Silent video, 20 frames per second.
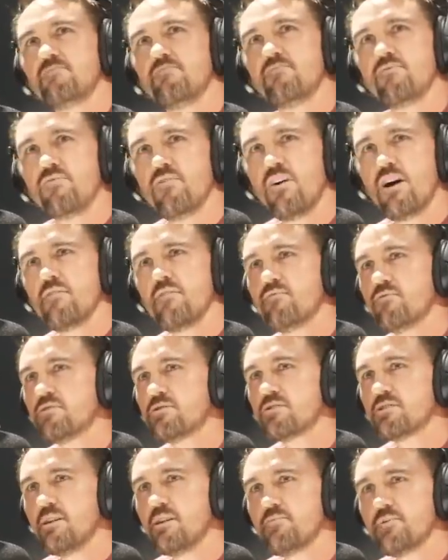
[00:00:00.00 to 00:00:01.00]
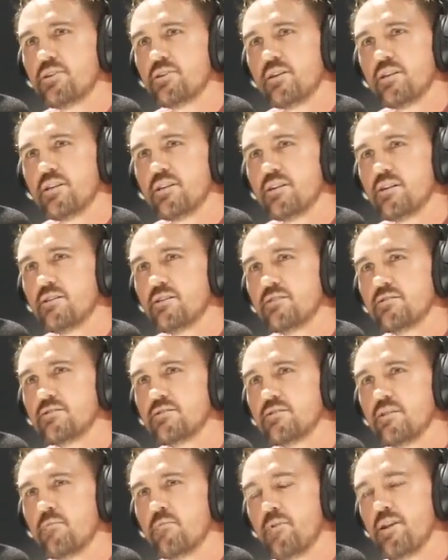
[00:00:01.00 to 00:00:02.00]
five foot something. I don't know.
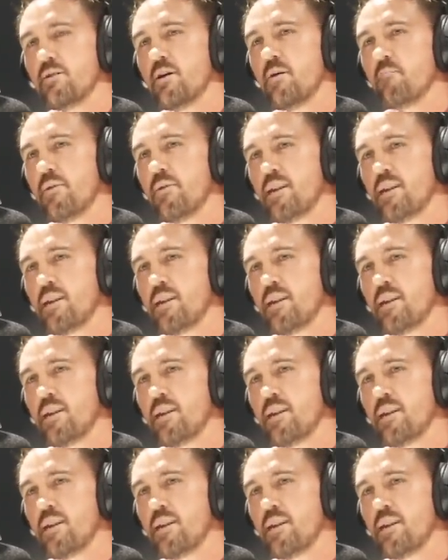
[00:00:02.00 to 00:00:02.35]
Like met, a little